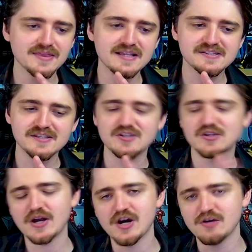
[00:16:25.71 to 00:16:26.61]
this, you
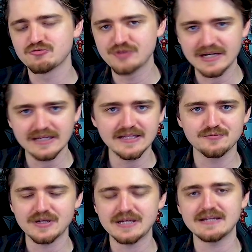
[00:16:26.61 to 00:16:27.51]
know, I can't really
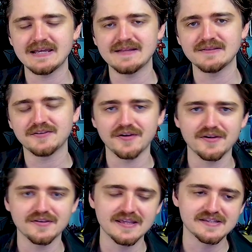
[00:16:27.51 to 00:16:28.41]
read into
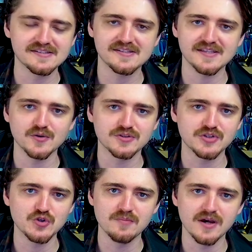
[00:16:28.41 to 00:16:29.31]
this still
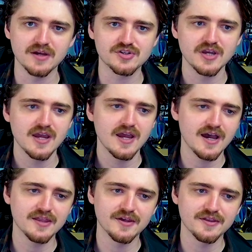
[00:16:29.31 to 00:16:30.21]
too much
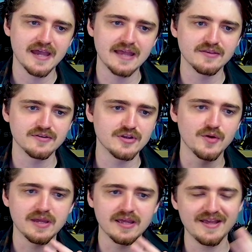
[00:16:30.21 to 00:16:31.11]
other than, you know,
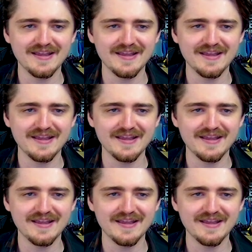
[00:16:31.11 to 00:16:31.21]
if,